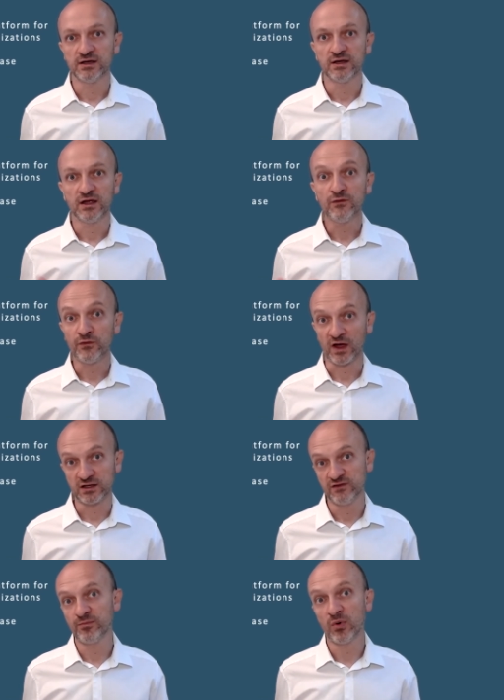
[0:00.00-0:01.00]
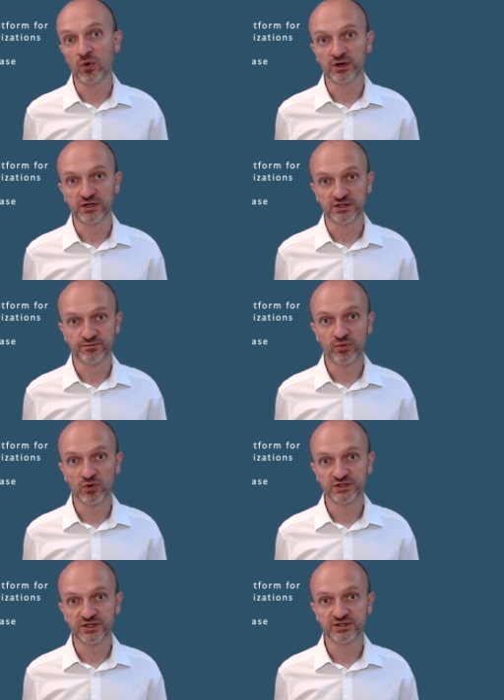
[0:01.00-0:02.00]
effective
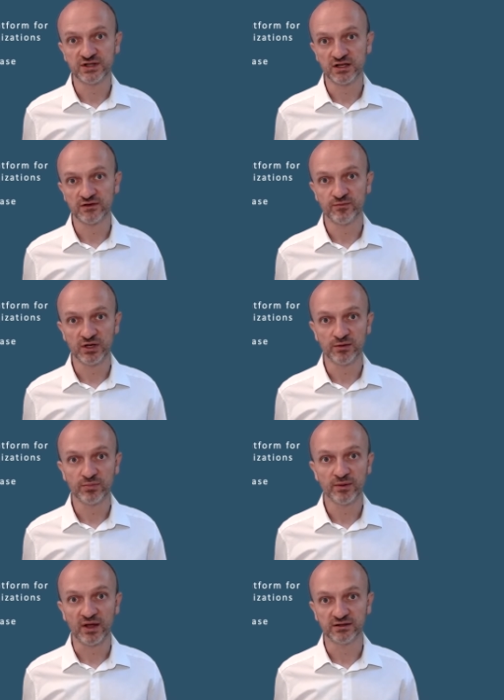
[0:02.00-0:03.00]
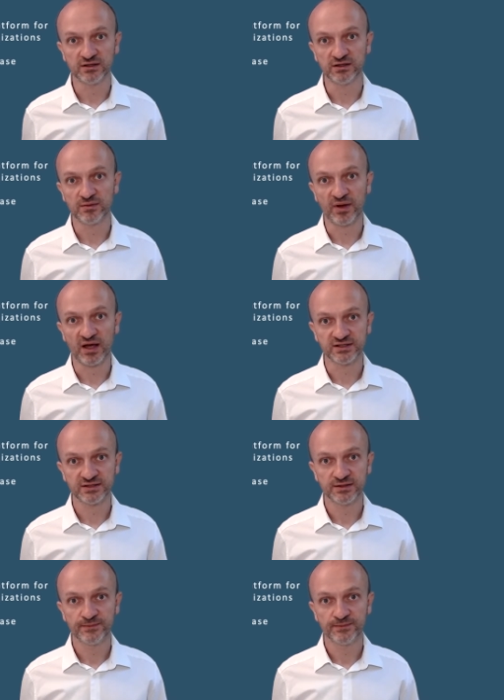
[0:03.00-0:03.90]
policies that have been implemented in the past.